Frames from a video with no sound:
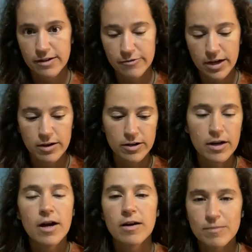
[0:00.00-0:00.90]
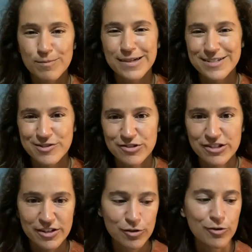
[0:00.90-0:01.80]
like a flower, but it's
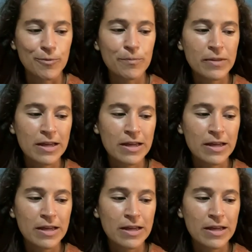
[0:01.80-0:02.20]
really cool.